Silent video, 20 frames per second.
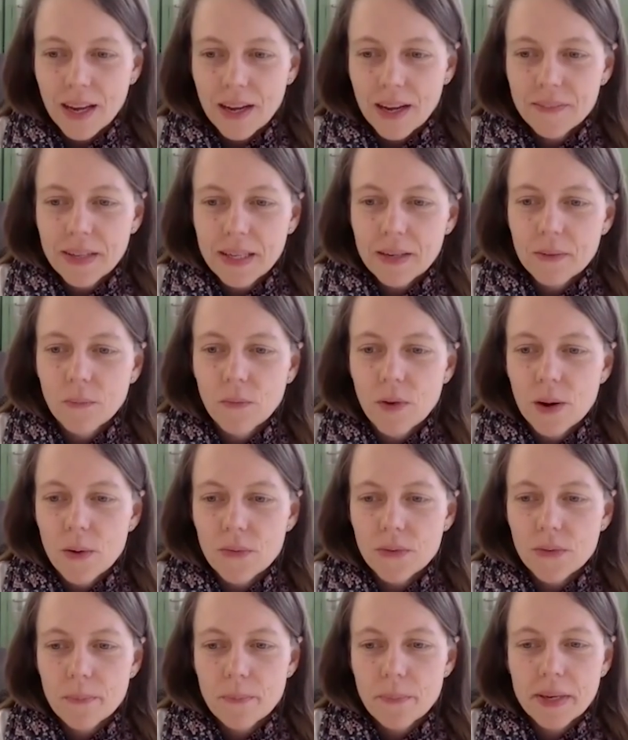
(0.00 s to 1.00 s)
I think one
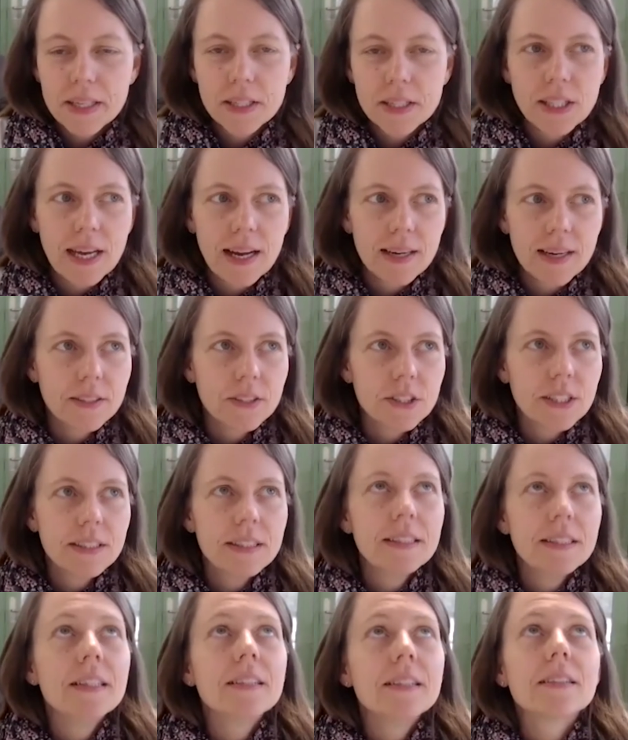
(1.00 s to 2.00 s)
of the big
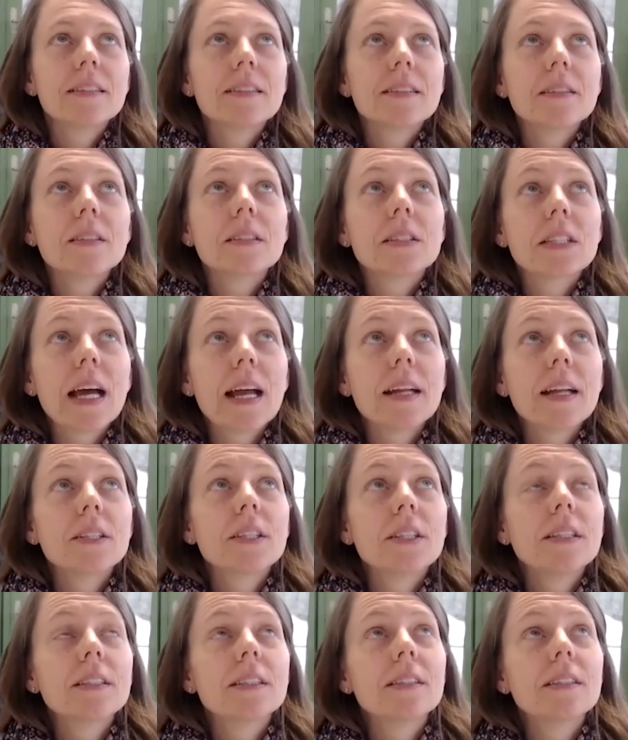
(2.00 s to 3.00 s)
challenging is
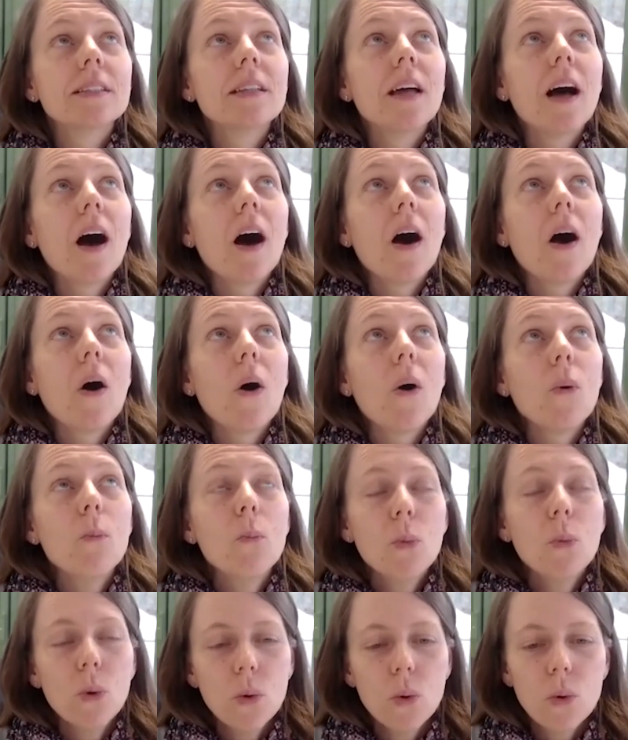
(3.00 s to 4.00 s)
challenges now
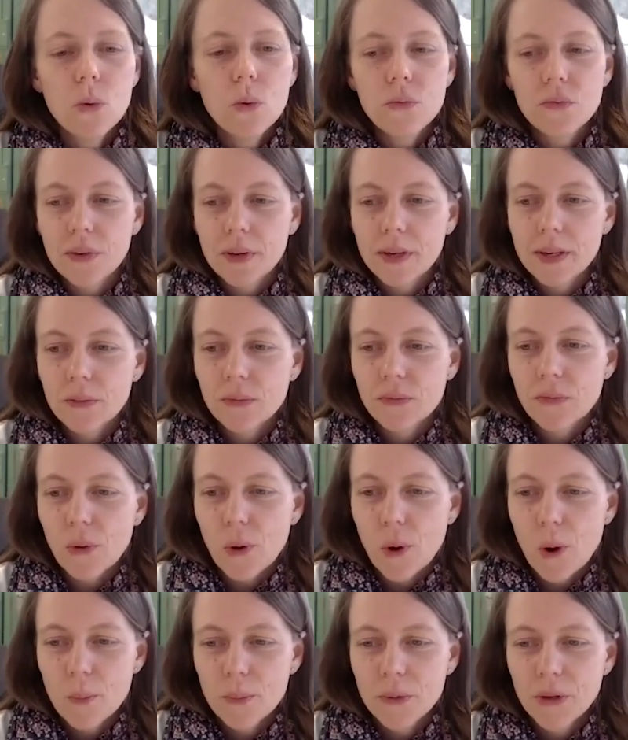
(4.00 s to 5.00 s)
moving
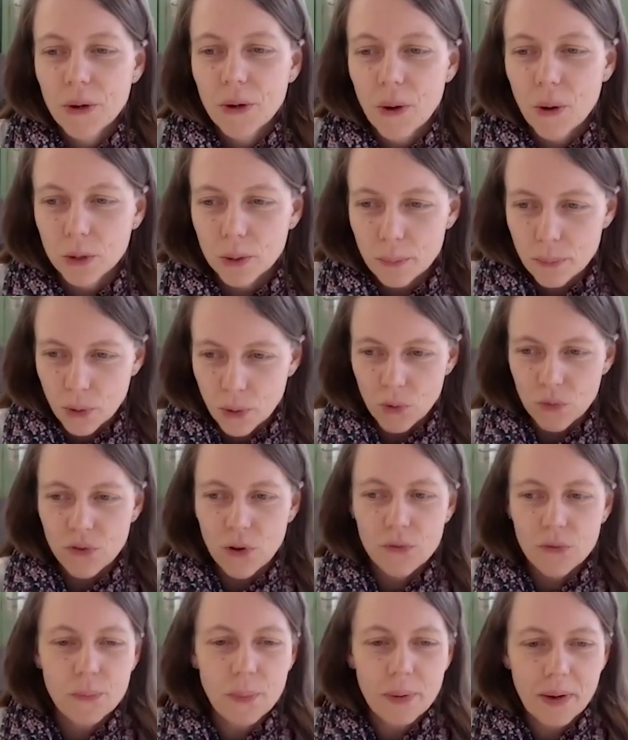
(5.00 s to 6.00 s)
from you know the proof
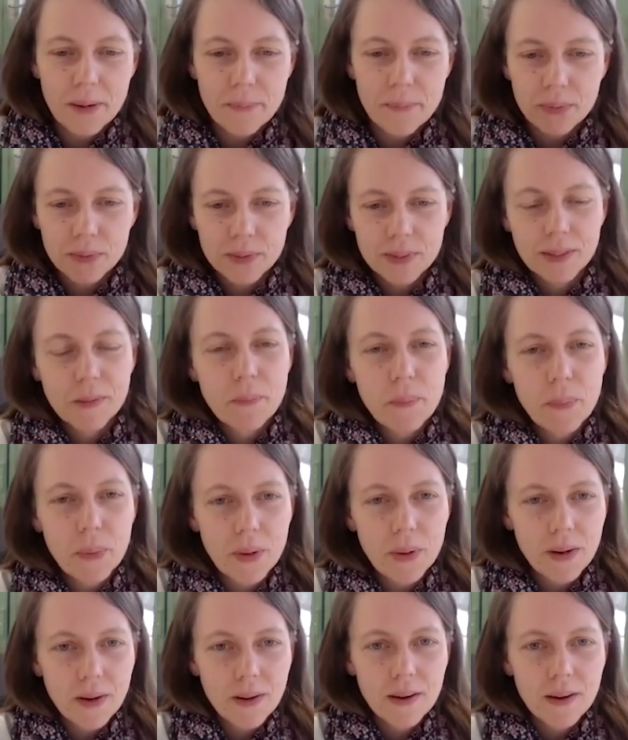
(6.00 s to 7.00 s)
of
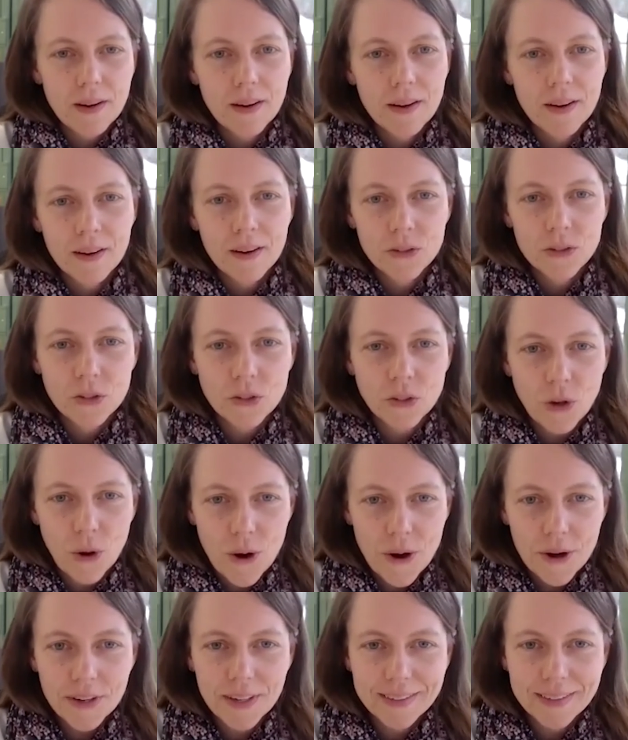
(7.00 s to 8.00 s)
principle
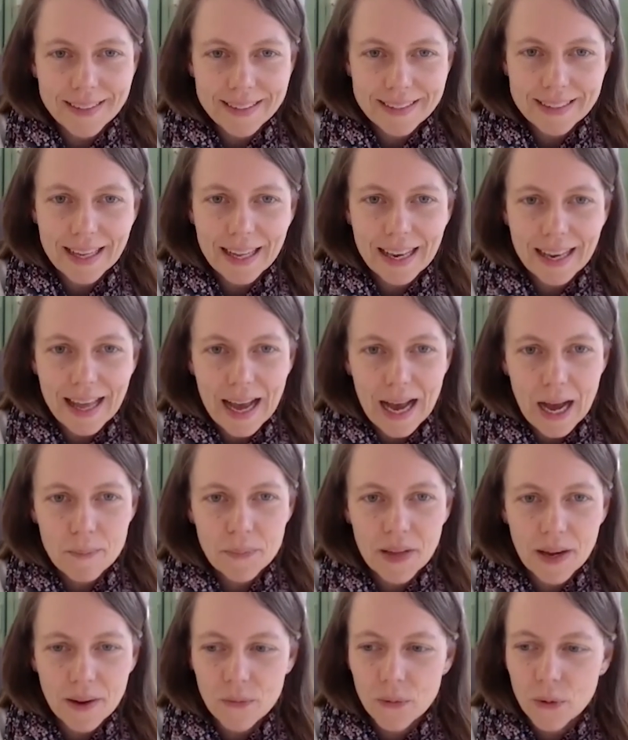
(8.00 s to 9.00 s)
circuit in the
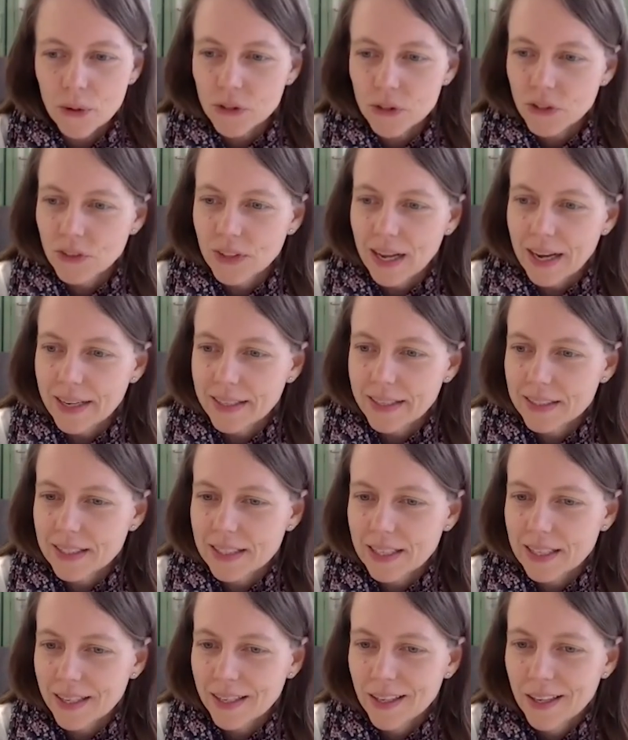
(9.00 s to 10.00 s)
lab that works
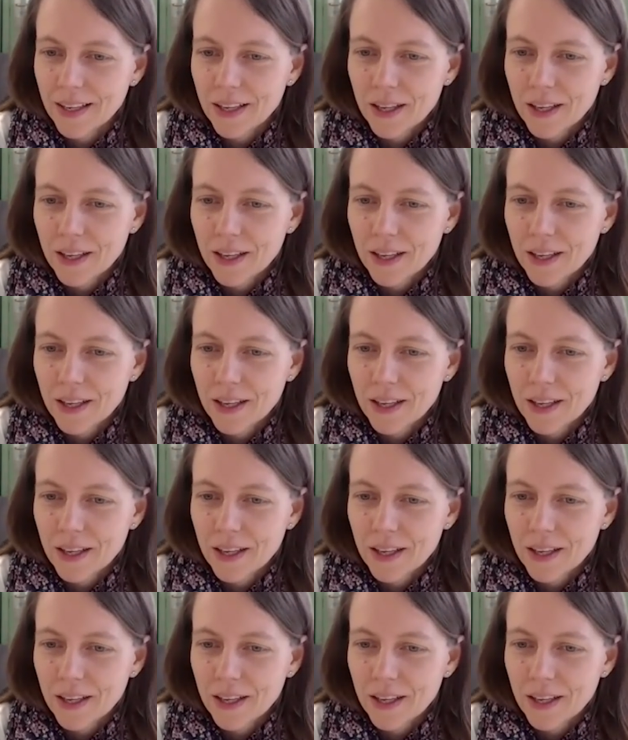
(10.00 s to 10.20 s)
nicely